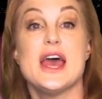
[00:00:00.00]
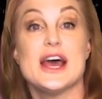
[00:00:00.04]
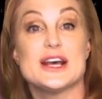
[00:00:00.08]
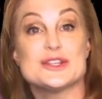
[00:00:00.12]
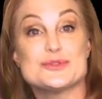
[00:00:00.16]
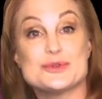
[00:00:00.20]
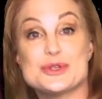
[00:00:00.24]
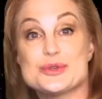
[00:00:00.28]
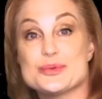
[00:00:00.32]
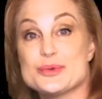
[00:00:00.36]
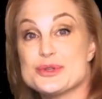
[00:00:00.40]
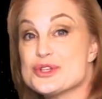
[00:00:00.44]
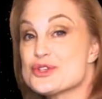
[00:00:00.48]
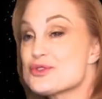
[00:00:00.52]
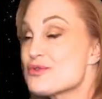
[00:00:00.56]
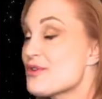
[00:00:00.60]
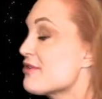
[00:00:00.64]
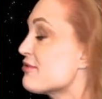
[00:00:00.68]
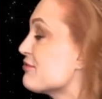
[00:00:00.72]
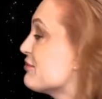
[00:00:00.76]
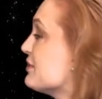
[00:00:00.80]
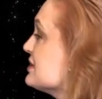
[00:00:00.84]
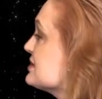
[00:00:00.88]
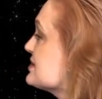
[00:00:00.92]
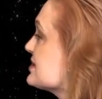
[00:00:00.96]
As we switch to
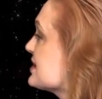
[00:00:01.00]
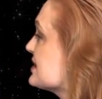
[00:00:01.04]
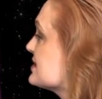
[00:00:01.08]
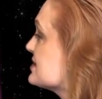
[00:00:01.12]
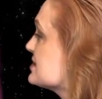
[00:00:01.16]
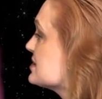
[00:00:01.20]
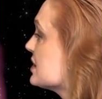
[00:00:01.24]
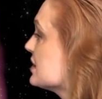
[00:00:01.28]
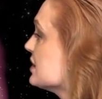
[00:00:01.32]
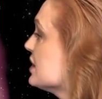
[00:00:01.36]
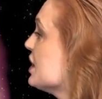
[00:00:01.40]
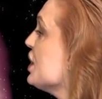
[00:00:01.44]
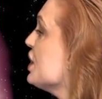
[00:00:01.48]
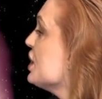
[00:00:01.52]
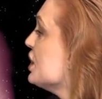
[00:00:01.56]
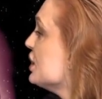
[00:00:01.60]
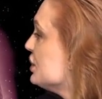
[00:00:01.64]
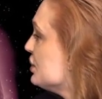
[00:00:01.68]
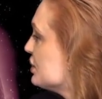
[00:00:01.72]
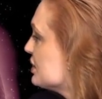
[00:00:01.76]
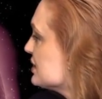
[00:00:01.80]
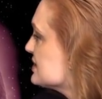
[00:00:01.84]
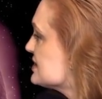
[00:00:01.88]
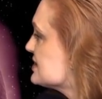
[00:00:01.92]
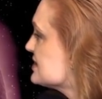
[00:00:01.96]
our front side sun,
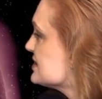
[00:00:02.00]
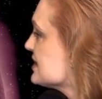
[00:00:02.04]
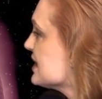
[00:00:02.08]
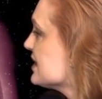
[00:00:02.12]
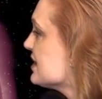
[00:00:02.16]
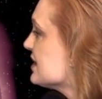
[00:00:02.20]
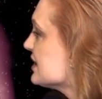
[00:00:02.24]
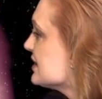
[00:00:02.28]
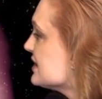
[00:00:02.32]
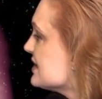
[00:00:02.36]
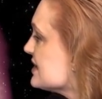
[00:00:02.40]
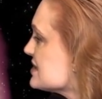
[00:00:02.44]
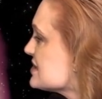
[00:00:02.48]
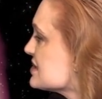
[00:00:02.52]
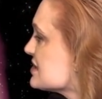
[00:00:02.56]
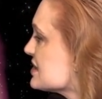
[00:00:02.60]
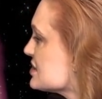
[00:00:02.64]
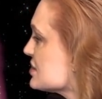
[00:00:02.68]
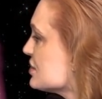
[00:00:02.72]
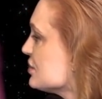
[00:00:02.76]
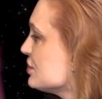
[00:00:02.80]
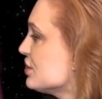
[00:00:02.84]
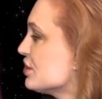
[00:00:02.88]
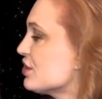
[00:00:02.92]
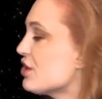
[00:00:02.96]
you can see the disk
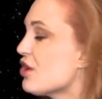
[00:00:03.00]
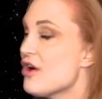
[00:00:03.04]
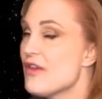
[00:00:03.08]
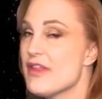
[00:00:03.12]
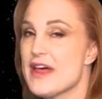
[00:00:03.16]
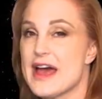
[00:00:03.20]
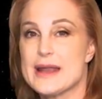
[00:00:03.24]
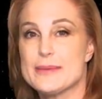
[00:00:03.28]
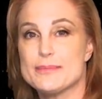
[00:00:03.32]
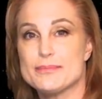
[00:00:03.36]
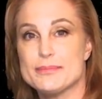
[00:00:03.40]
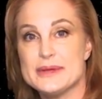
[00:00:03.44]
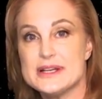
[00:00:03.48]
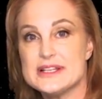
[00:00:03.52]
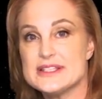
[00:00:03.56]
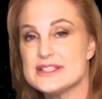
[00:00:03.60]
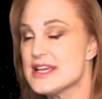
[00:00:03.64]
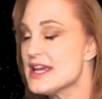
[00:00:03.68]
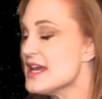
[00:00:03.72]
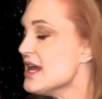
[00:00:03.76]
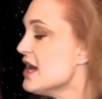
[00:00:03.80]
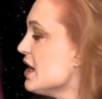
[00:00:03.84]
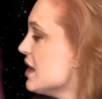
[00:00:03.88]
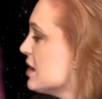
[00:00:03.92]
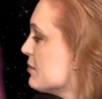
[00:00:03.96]
doesn't look all that
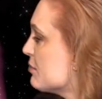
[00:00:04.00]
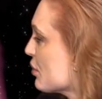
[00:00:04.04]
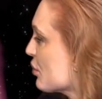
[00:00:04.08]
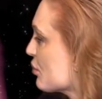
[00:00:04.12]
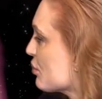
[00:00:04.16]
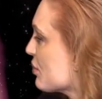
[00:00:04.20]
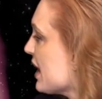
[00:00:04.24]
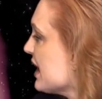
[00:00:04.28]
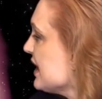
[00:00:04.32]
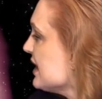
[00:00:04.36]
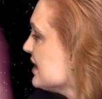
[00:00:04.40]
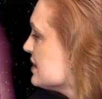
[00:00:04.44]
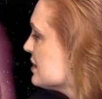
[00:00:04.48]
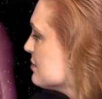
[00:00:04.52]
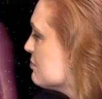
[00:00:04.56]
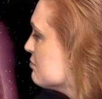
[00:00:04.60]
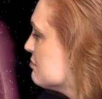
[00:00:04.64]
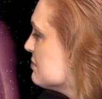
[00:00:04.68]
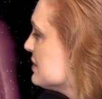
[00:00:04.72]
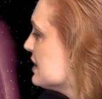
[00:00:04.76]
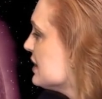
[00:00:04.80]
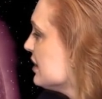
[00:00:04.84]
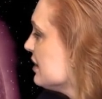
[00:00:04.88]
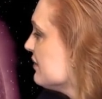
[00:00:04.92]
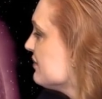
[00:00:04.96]
busy, but right in the
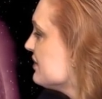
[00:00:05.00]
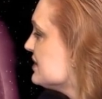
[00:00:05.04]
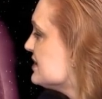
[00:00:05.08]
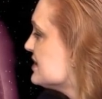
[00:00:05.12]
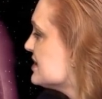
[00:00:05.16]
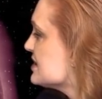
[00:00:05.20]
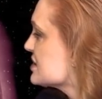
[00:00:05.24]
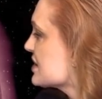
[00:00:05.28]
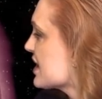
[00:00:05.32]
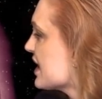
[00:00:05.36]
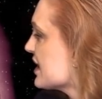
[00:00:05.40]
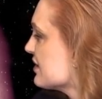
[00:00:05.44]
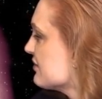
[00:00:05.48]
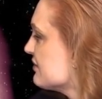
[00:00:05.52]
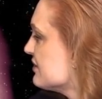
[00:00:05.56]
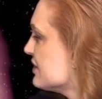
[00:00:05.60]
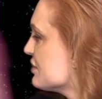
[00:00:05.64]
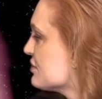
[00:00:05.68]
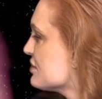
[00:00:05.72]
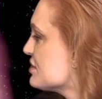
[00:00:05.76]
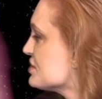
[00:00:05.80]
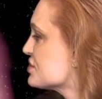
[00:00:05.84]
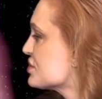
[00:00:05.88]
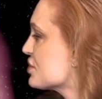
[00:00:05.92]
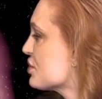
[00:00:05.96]
middle of the disk, kind of
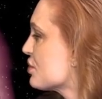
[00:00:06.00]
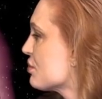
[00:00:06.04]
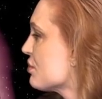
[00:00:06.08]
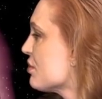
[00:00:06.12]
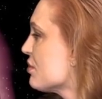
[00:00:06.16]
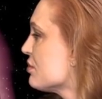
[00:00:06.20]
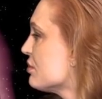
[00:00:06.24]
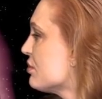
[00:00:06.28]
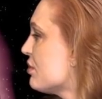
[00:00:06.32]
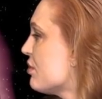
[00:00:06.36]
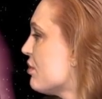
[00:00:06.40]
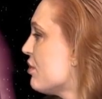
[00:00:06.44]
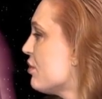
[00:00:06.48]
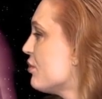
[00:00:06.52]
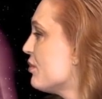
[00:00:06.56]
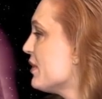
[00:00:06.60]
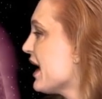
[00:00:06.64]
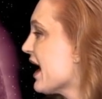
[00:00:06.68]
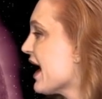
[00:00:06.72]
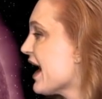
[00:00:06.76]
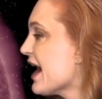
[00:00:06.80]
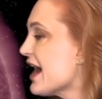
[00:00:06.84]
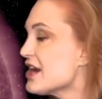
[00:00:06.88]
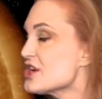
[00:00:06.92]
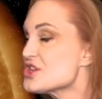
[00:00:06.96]
near this coronal hole,
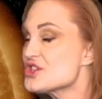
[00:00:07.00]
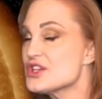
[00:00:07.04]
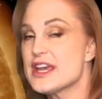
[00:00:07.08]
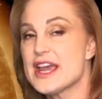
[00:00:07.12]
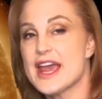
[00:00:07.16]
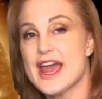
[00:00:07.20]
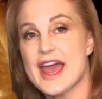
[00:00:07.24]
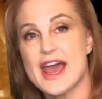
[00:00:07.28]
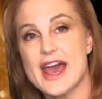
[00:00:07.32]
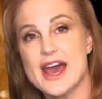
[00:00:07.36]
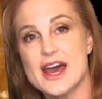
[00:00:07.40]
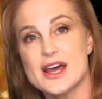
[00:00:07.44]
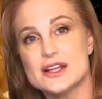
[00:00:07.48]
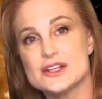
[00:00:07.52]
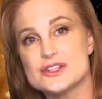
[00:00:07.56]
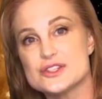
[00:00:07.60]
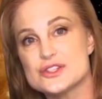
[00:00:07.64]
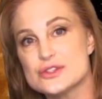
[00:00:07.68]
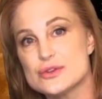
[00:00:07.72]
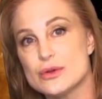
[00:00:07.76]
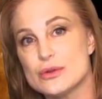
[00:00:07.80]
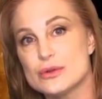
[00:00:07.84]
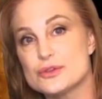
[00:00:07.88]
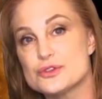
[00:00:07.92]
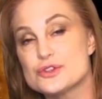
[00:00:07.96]
we actually had a
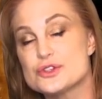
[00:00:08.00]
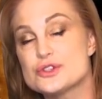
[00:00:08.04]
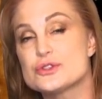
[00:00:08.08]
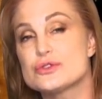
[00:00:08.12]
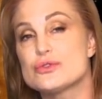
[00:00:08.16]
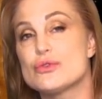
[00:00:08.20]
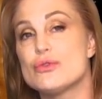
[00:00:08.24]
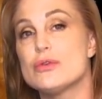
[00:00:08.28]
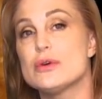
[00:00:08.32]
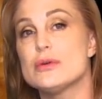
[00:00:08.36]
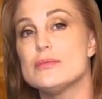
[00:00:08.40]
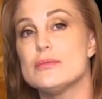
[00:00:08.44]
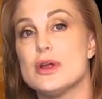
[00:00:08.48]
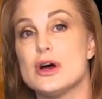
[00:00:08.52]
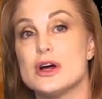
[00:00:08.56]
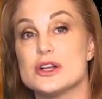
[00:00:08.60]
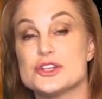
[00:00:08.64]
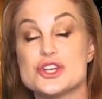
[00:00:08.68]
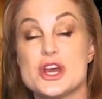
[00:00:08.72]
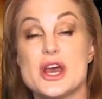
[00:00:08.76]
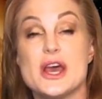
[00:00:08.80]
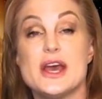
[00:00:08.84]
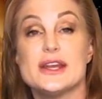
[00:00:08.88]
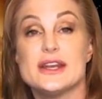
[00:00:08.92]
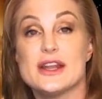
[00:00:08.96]
solar storm
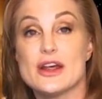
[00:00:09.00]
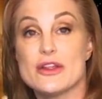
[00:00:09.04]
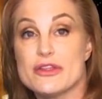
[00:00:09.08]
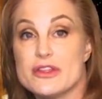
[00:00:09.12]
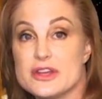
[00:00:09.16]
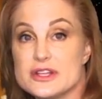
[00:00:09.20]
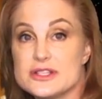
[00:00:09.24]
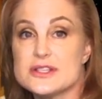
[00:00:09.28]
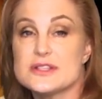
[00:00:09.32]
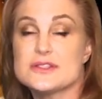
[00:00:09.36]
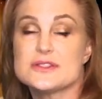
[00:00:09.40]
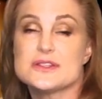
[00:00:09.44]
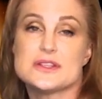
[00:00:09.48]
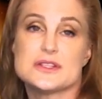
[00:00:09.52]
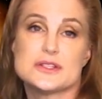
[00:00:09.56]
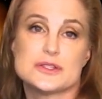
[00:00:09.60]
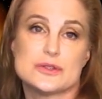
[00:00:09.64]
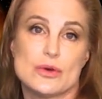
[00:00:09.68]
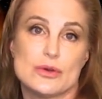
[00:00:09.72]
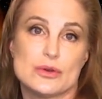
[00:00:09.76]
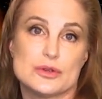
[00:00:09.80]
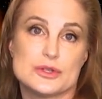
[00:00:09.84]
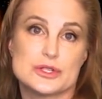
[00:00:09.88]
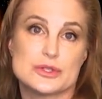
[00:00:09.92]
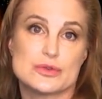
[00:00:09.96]
launch. Now, this is the
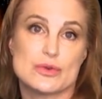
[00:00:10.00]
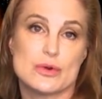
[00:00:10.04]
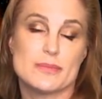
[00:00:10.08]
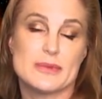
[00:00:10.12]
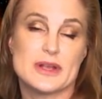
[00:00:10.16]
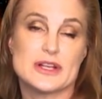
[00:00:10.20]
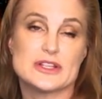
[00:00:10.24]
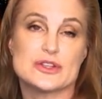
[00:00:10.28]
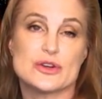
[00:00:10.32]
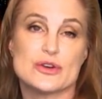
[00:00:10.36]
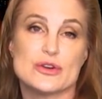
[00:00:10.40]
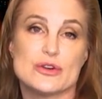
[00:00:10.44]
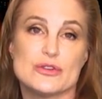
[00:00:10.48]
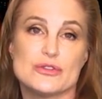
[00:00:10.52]
solar storm that's